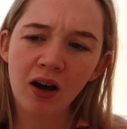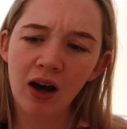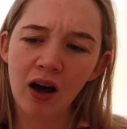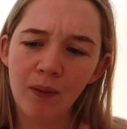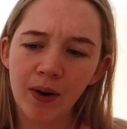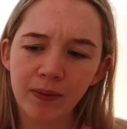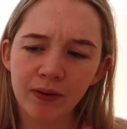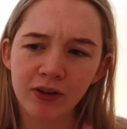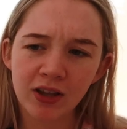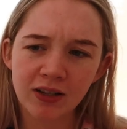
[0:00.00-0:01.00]
Um, when I put
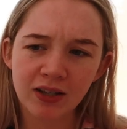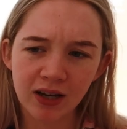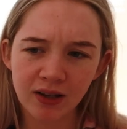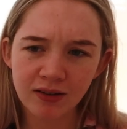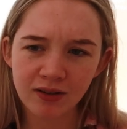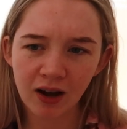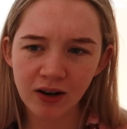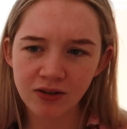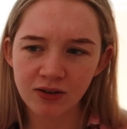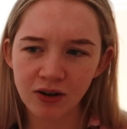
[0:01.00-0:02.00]
it in for thirty seconds, it
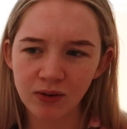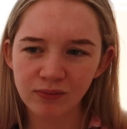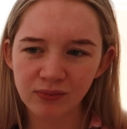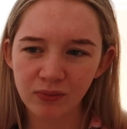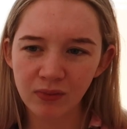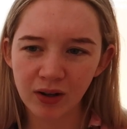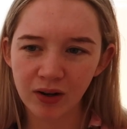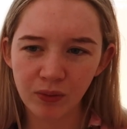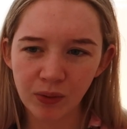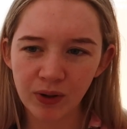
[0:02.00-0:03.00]
kind of just got, I don't
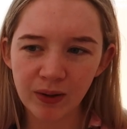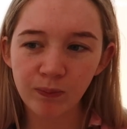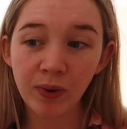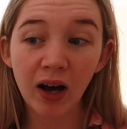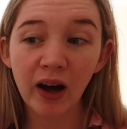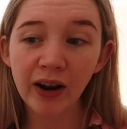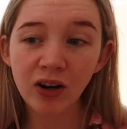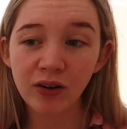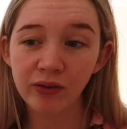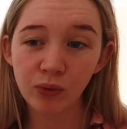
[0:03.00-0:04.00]
know, it went weird. But I don't
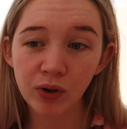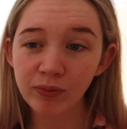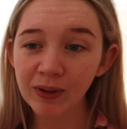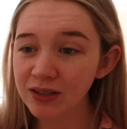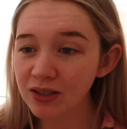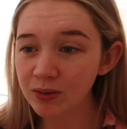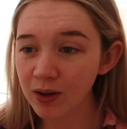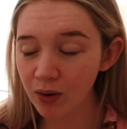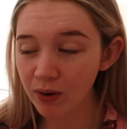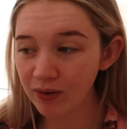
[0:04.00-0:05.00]
know if it would have melted in the
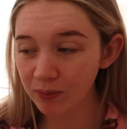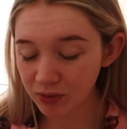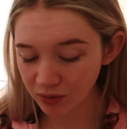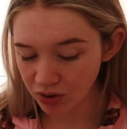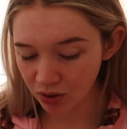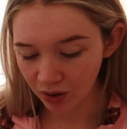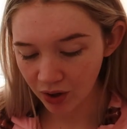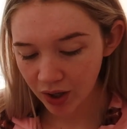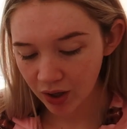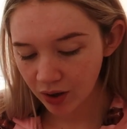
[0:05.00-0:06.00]
microwave, I'm not really sure.
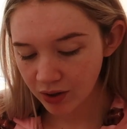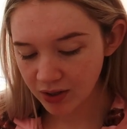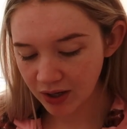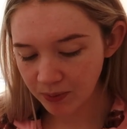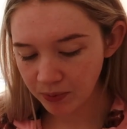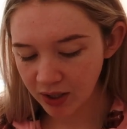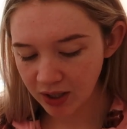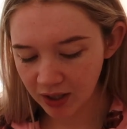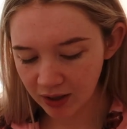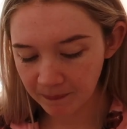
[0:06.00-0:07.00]
So I ended up
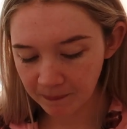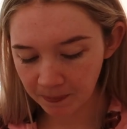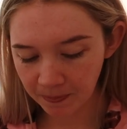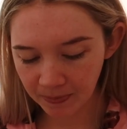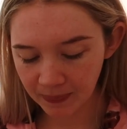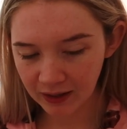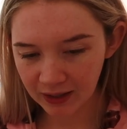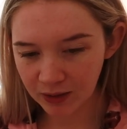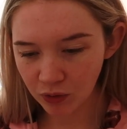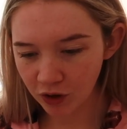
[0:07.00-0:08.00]
putting it
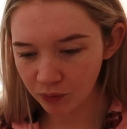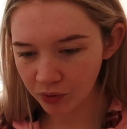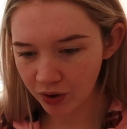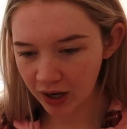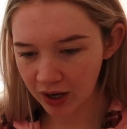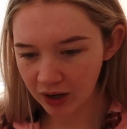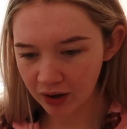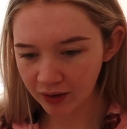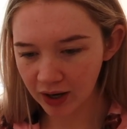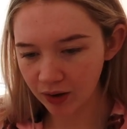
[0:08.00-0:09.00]
in hot
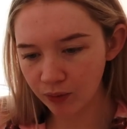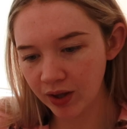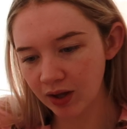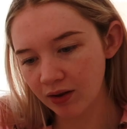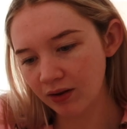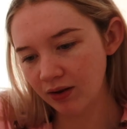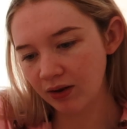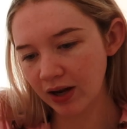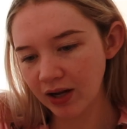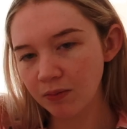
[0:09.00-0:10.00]
water, like with a,
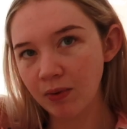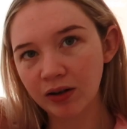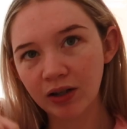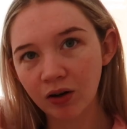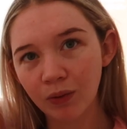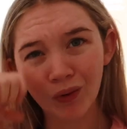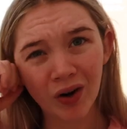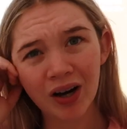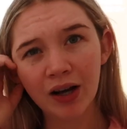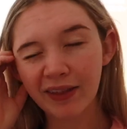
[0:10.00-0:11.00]
like in a mug in hot
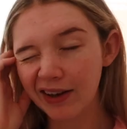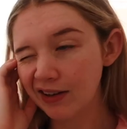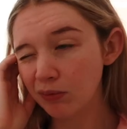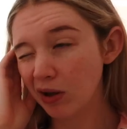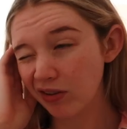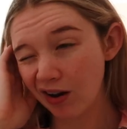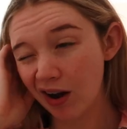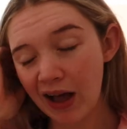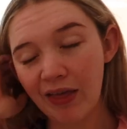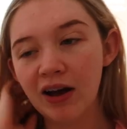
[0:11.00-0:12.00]
water. That didn't melt it
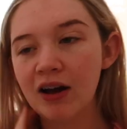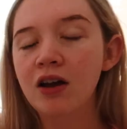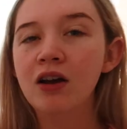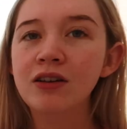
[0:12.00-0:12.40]
either.